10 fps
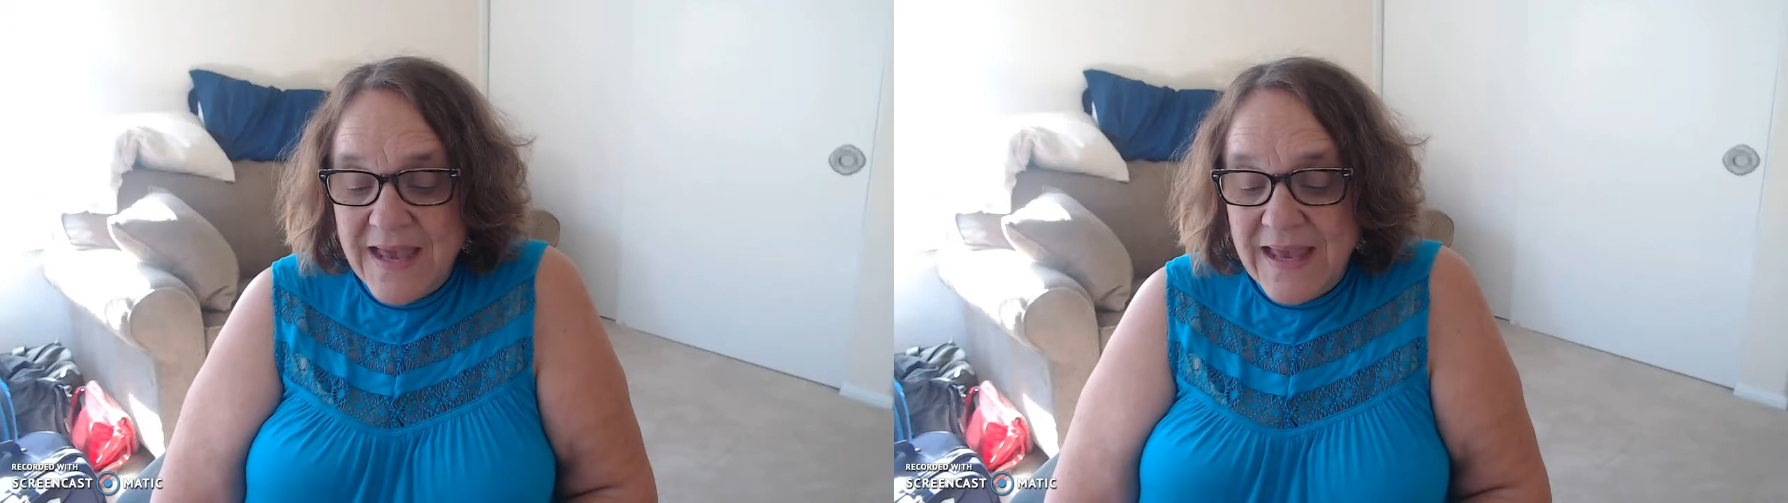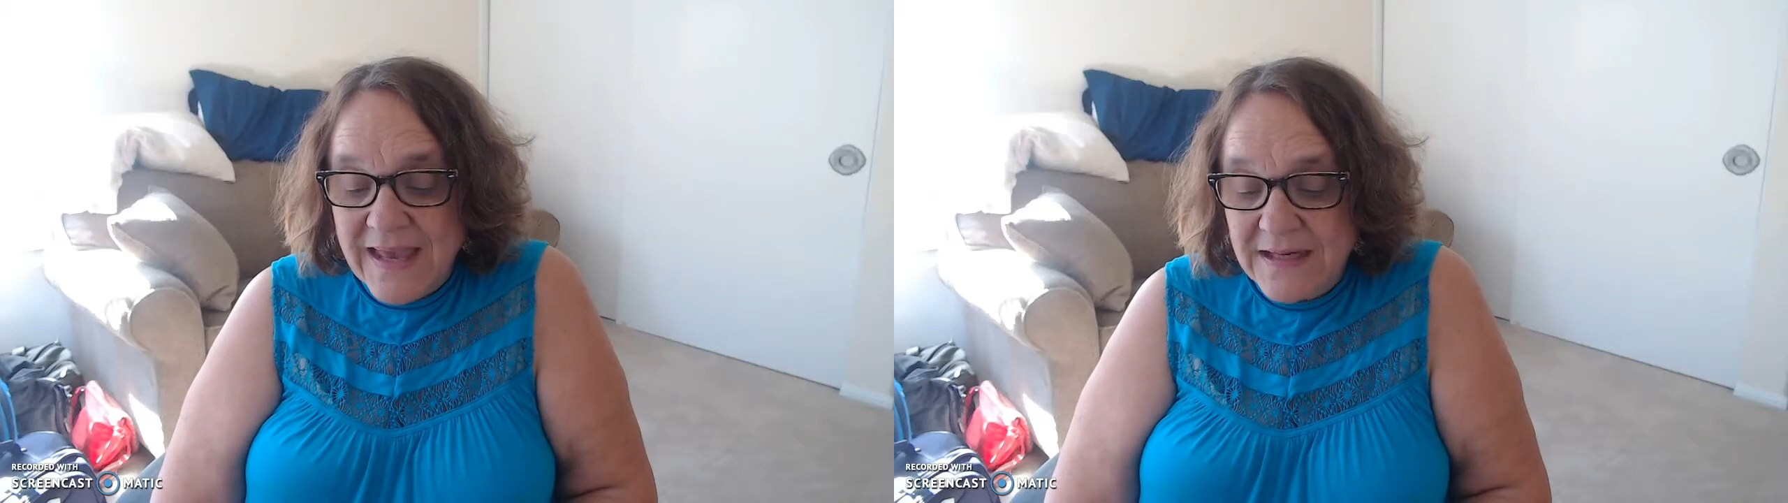
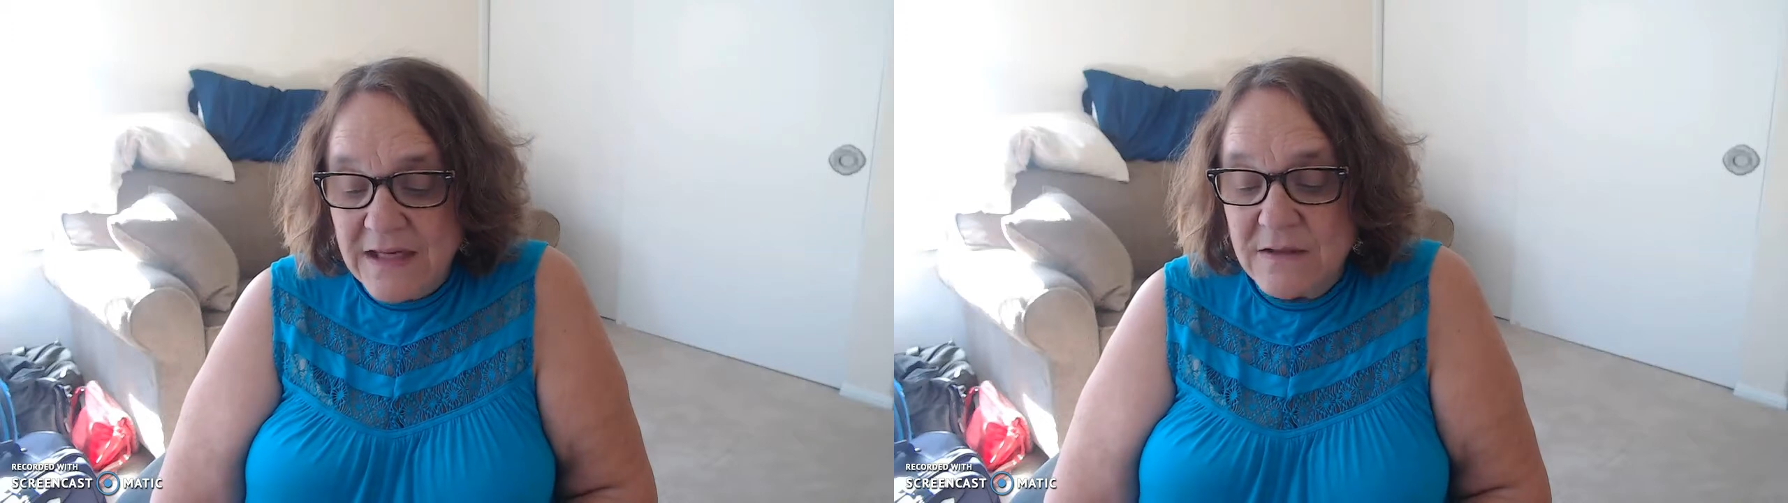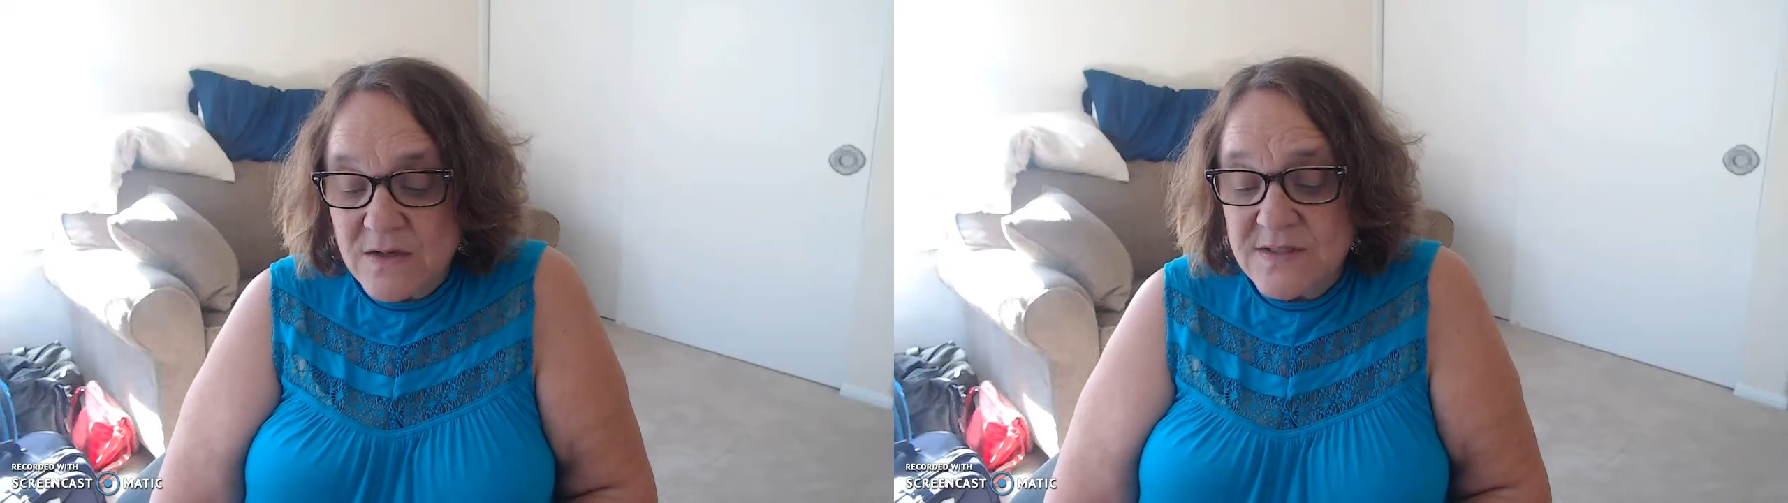
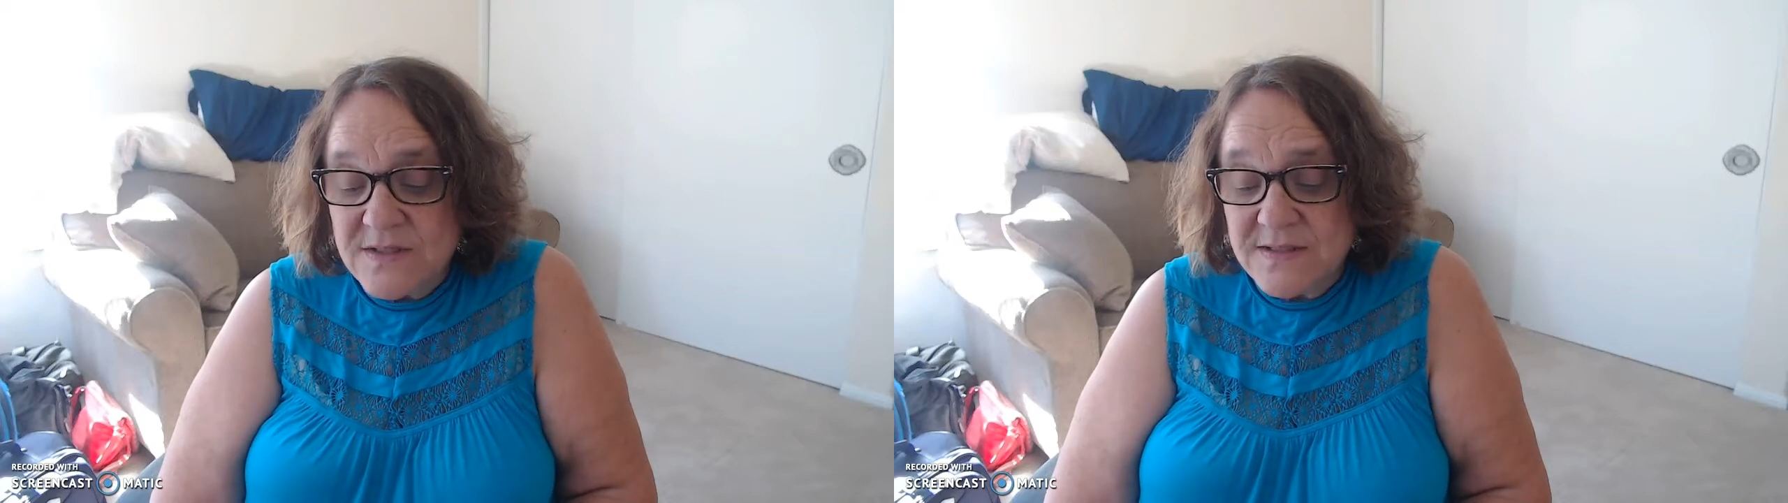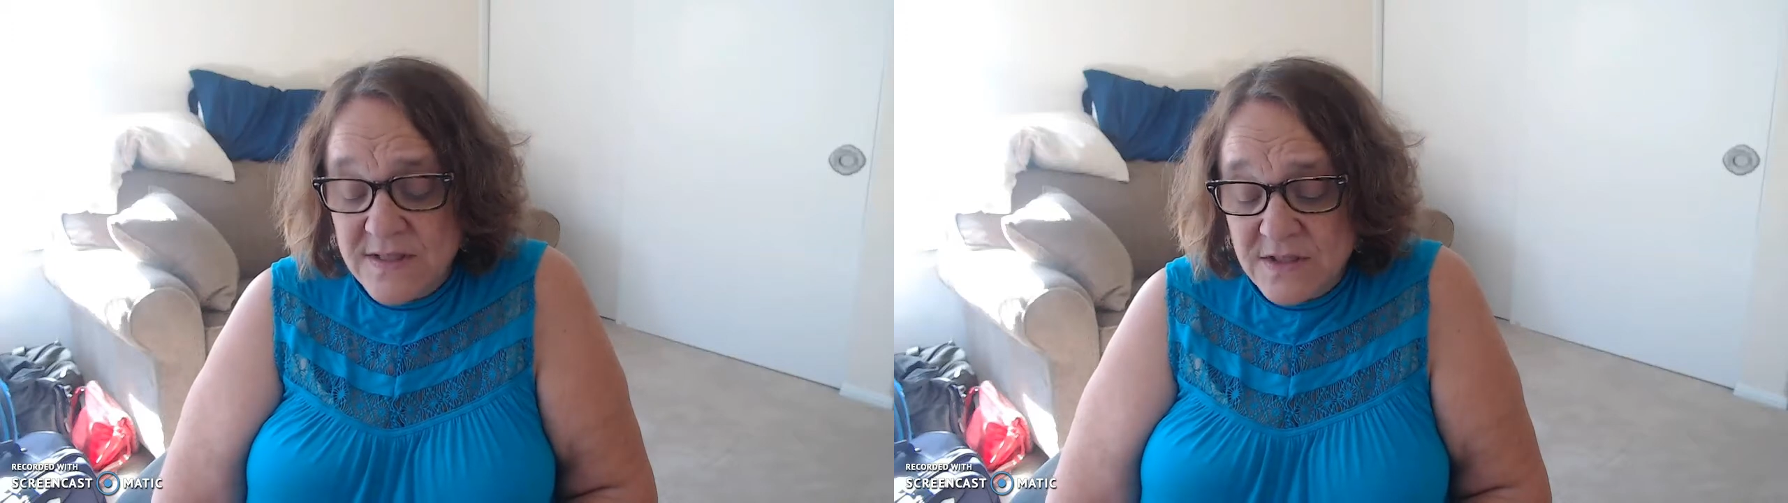Annie
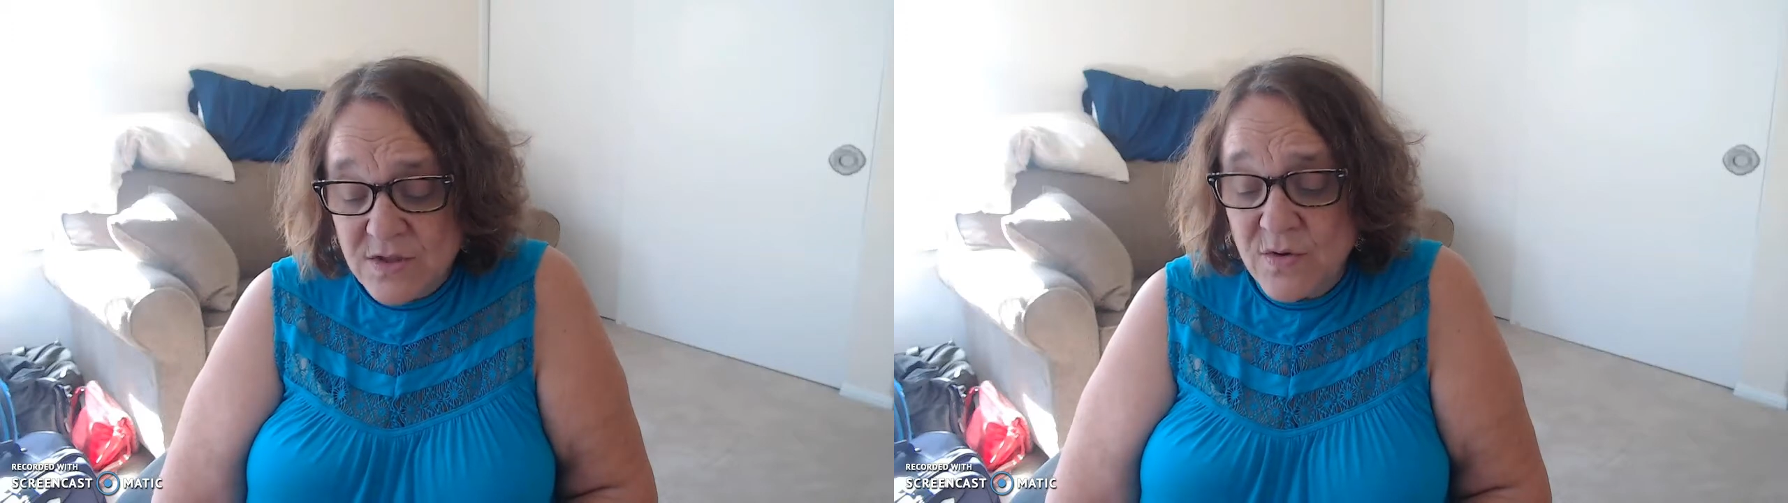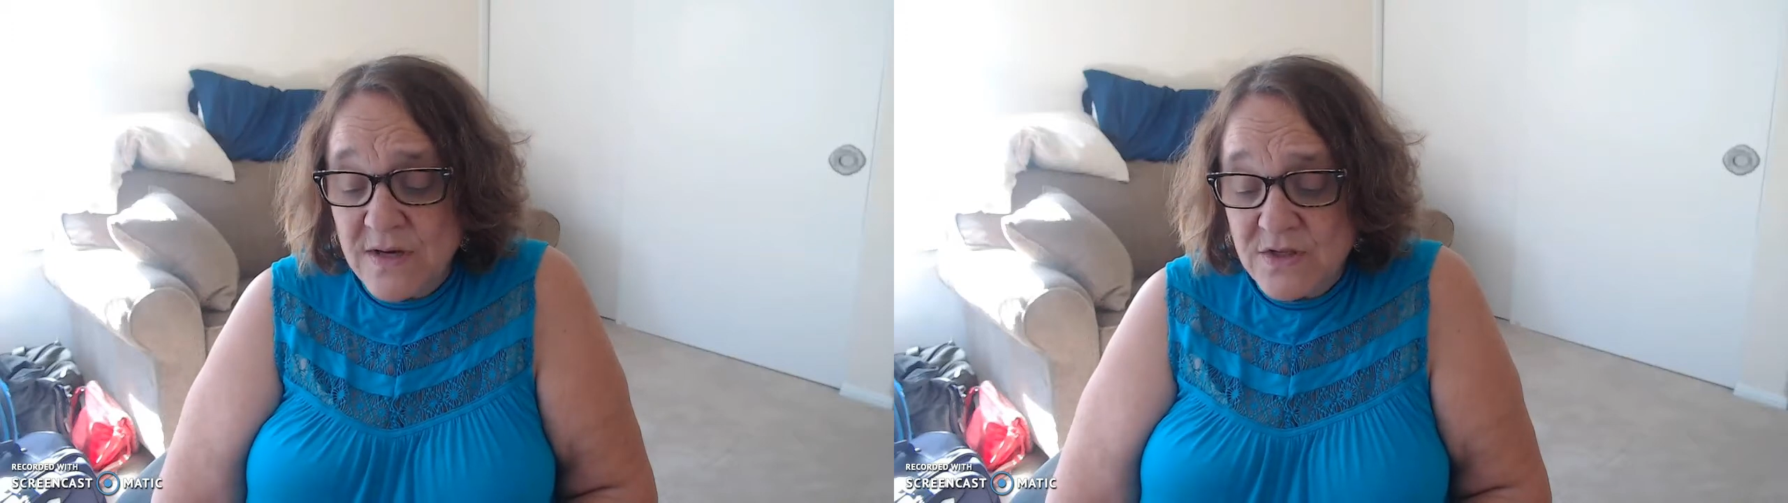closes the
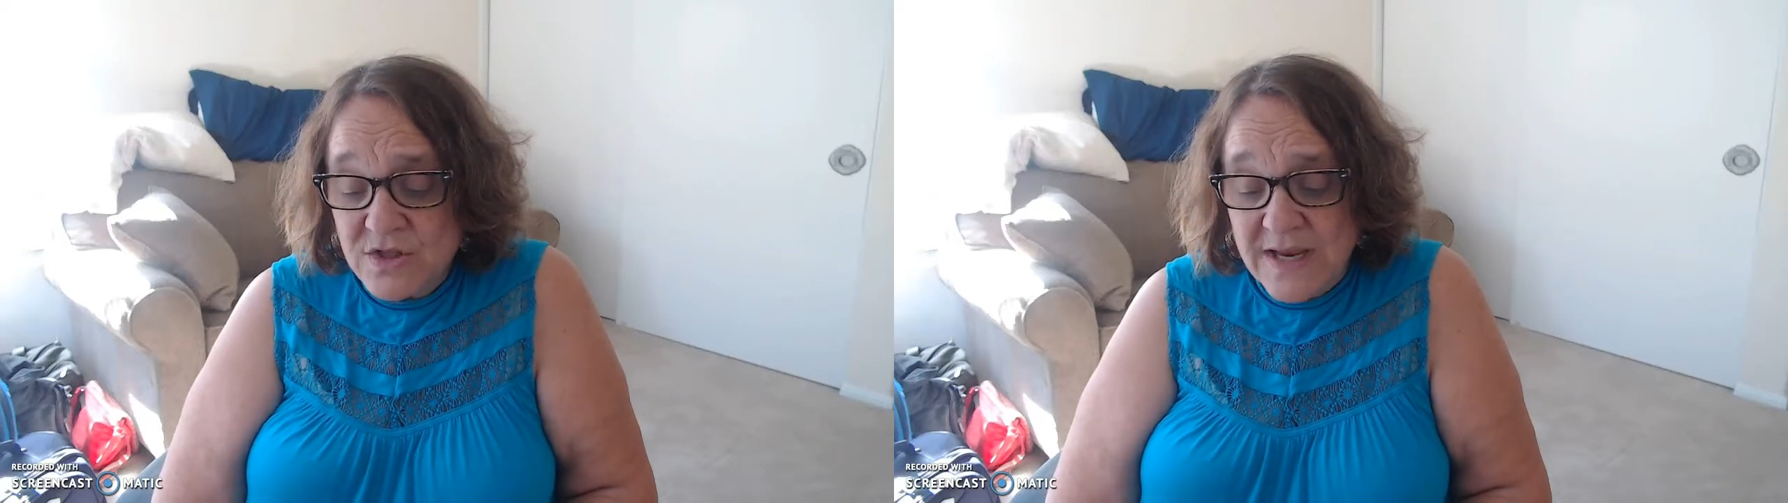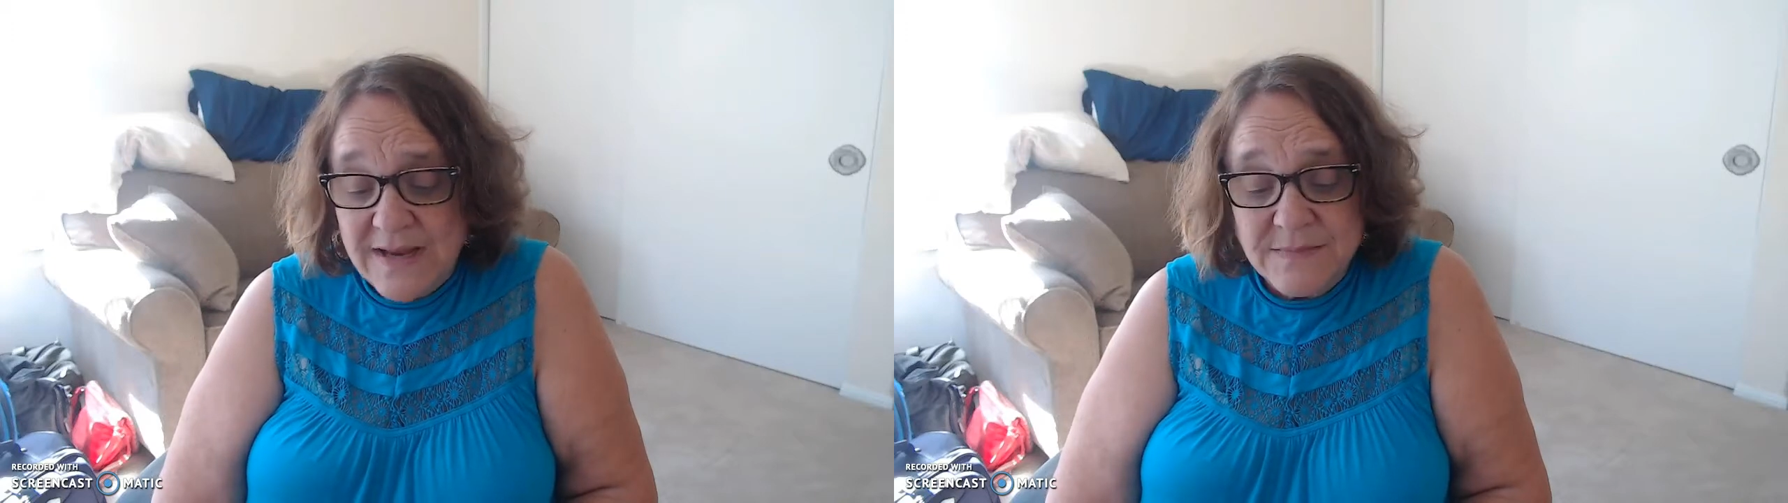door on
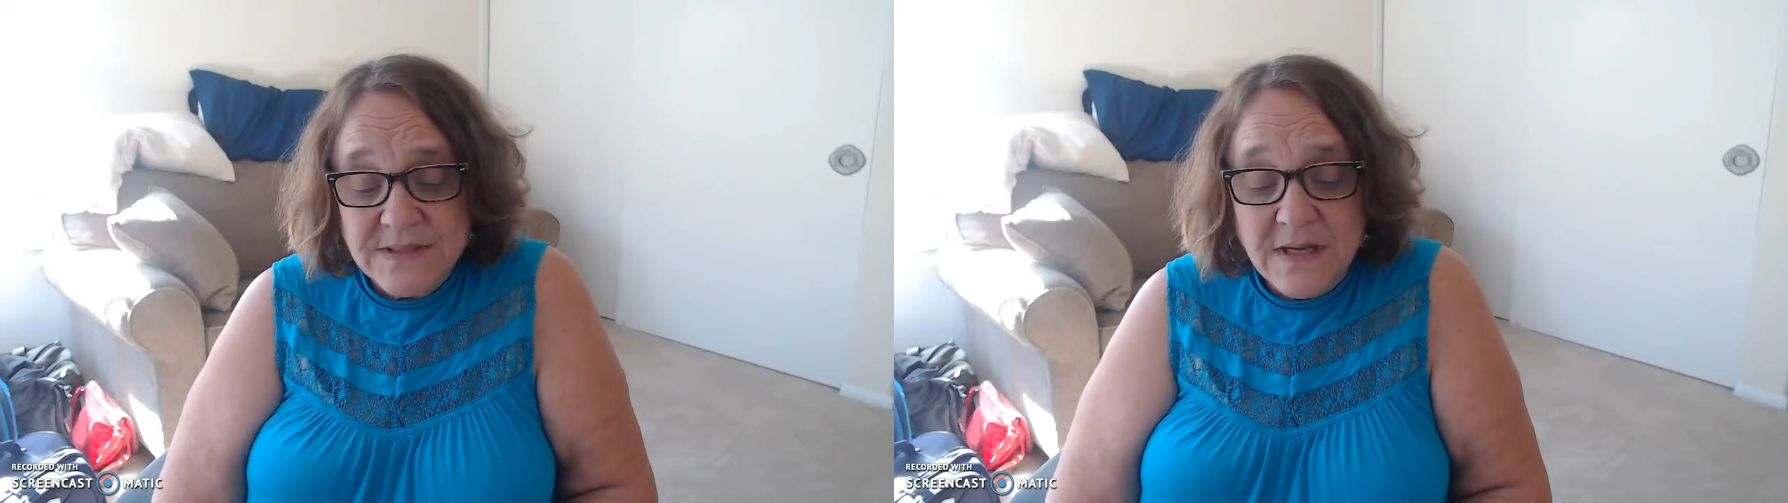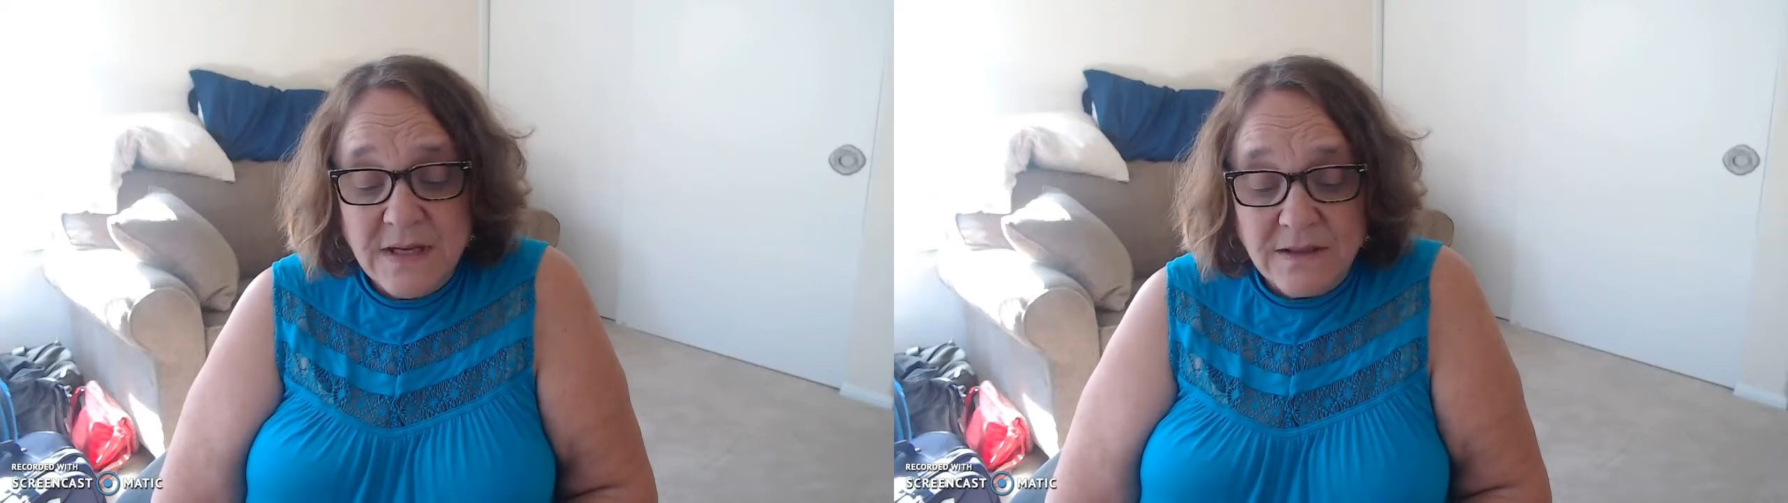James,